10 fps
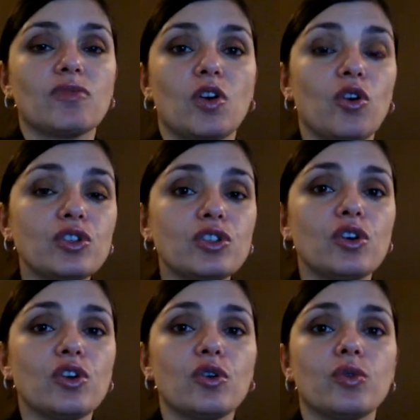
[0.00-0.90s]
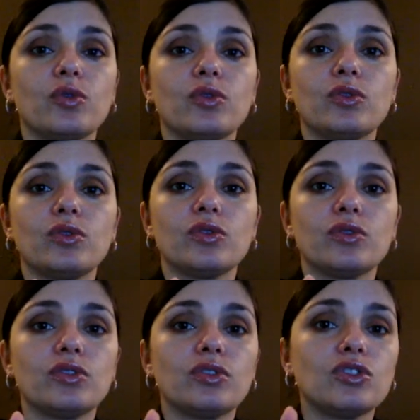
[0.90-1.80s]
also,
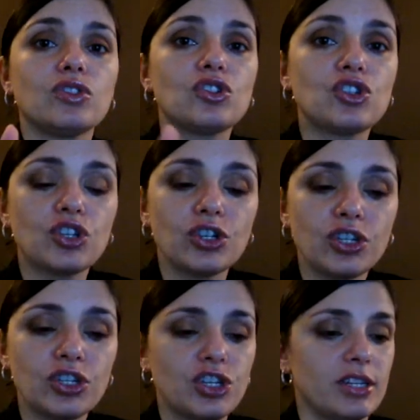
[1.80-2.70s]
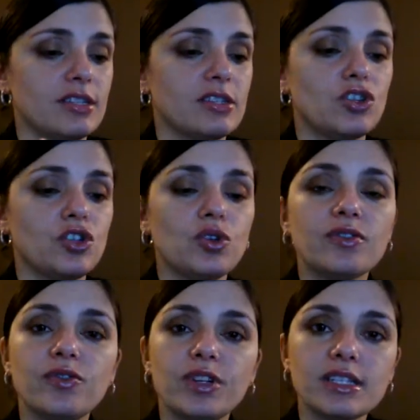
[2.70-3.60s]
churches,
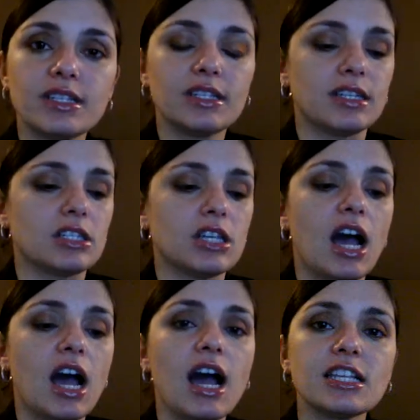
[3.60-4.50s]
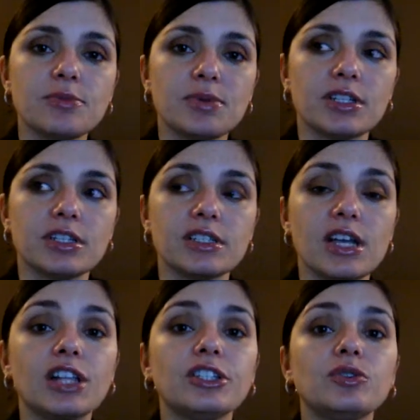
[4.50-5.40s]
universities, hospitals,
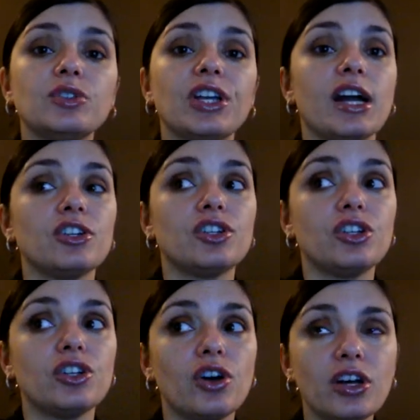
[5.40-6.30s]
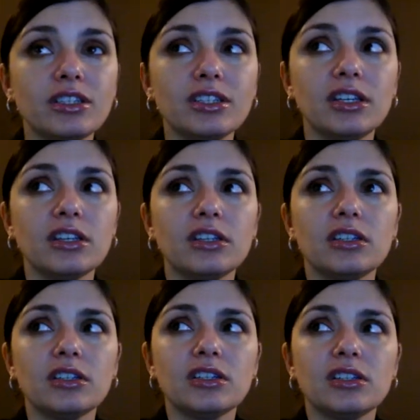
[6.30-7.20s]
although they are not
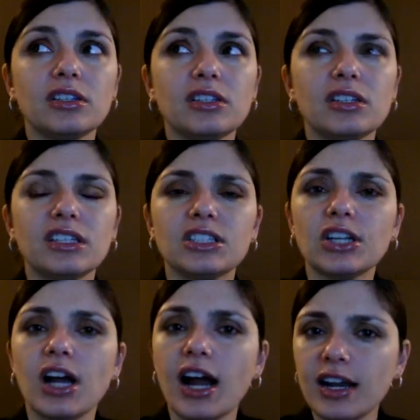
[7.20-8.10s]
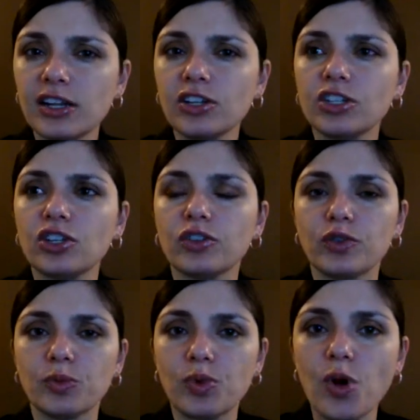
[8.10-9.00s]
entirely
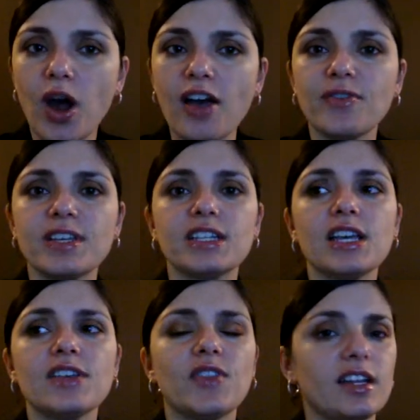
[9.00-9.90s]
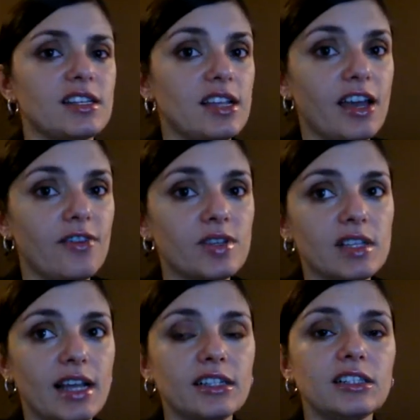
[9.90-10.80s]
not-for-profit, they have a
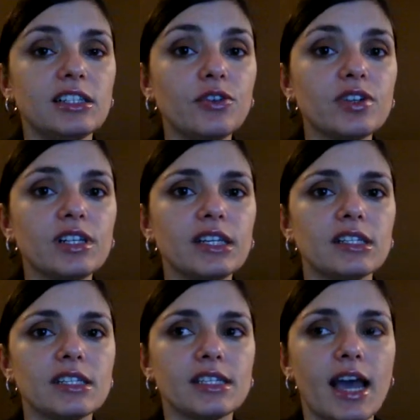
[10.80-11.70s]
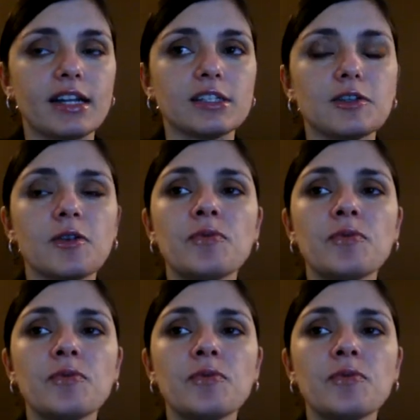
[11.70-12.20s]
slightly different legal status,